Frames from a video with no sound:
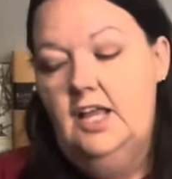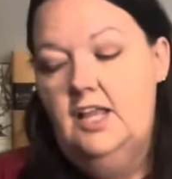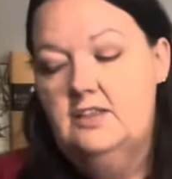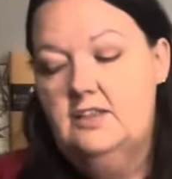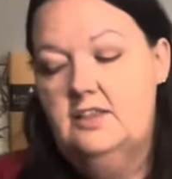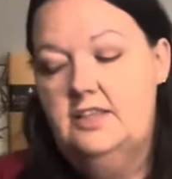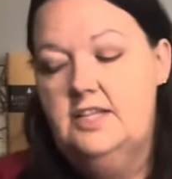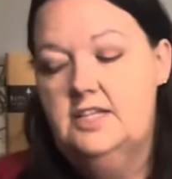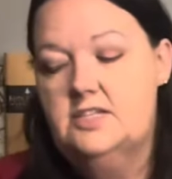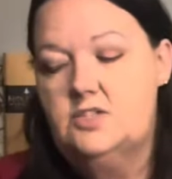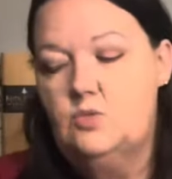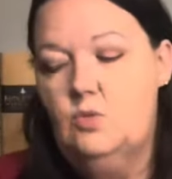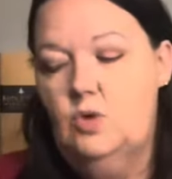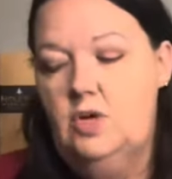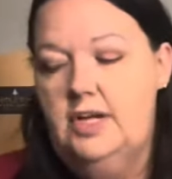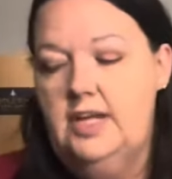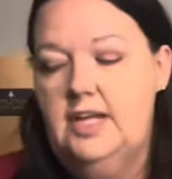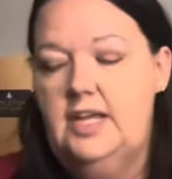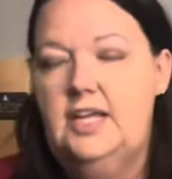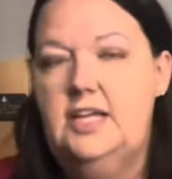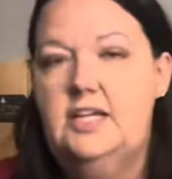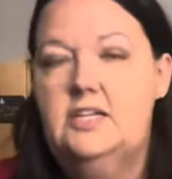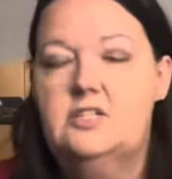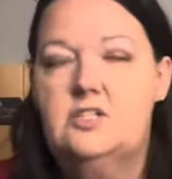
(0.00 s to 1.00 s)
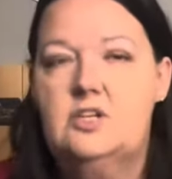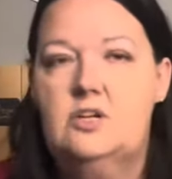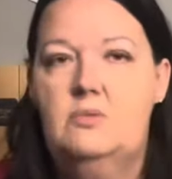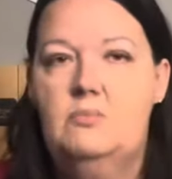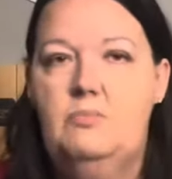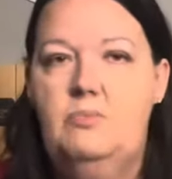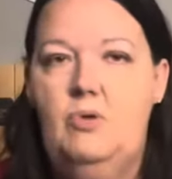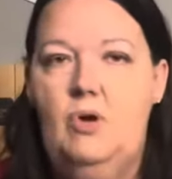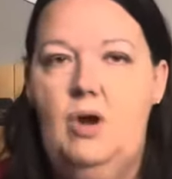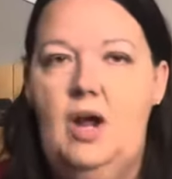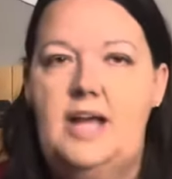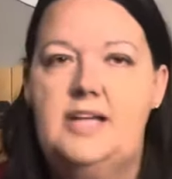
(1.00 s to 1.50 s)
This one is
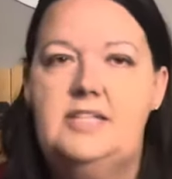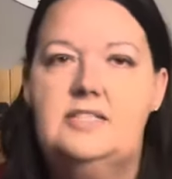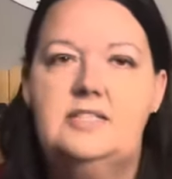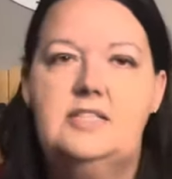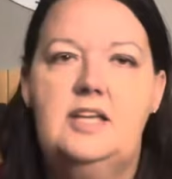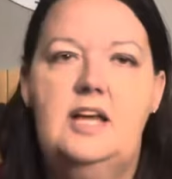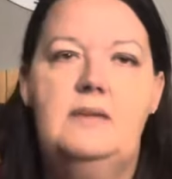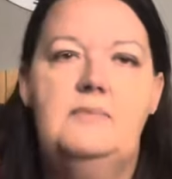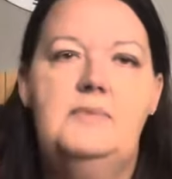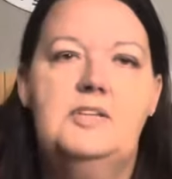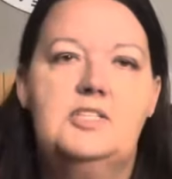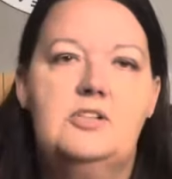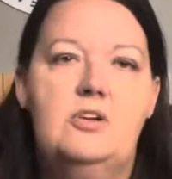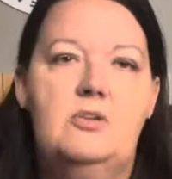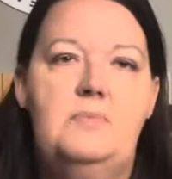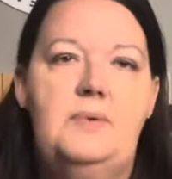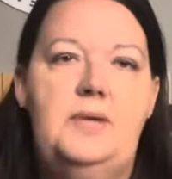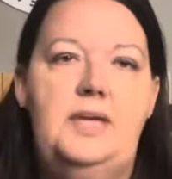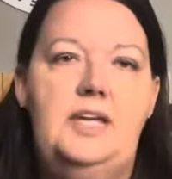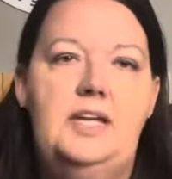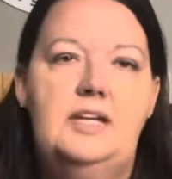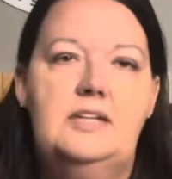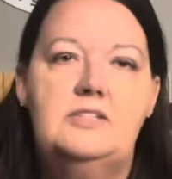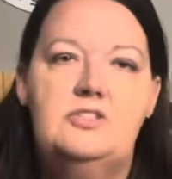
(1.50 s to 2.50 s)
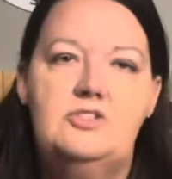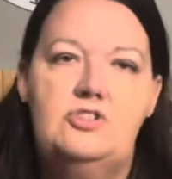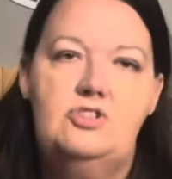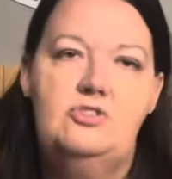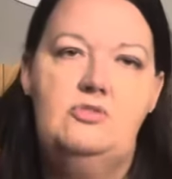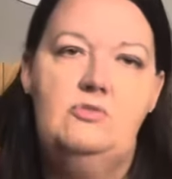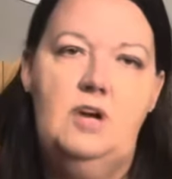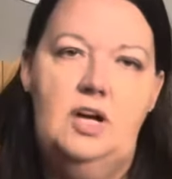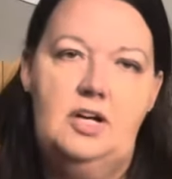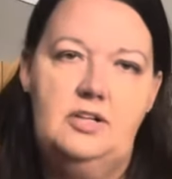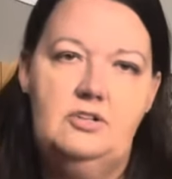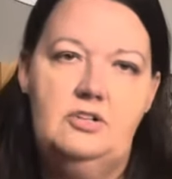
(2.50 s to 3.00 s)
priced, the MSRP is
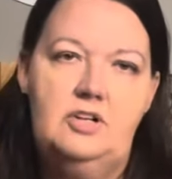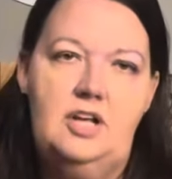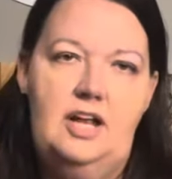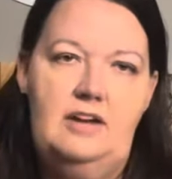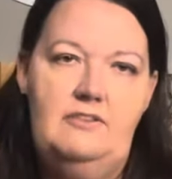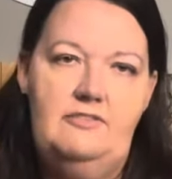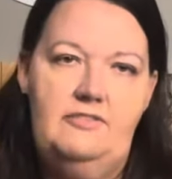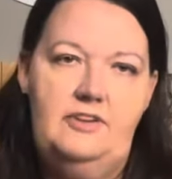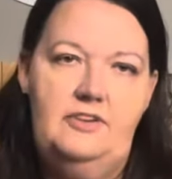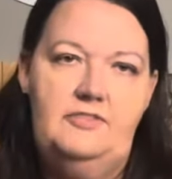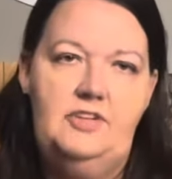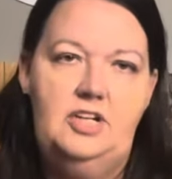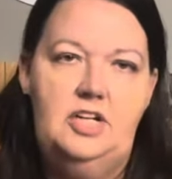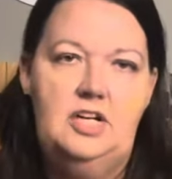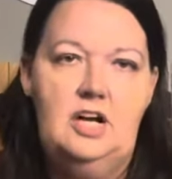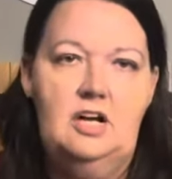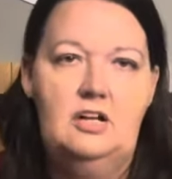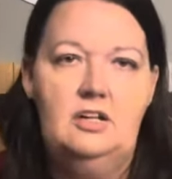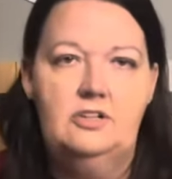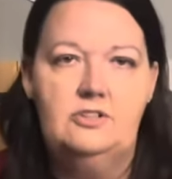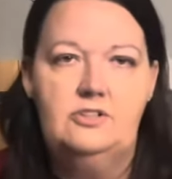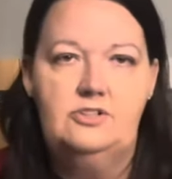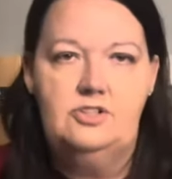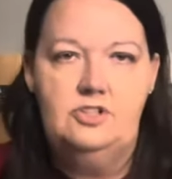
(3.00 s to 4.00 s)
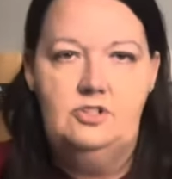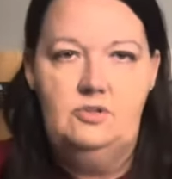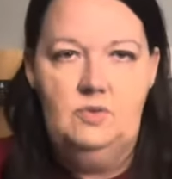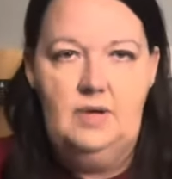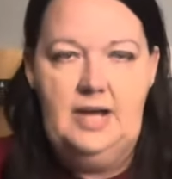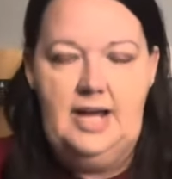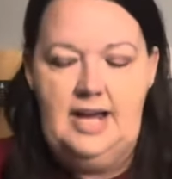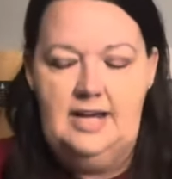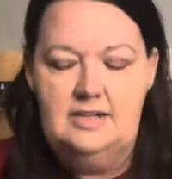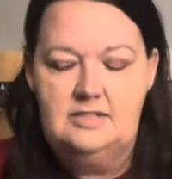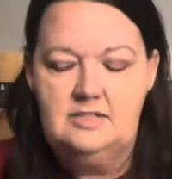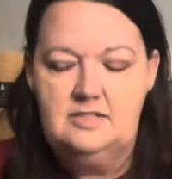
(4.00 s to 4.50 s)
$250
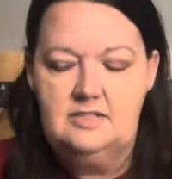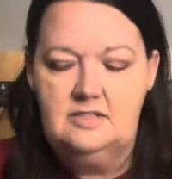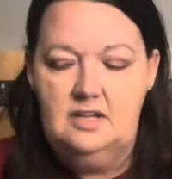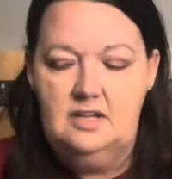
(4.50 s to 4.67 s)
US.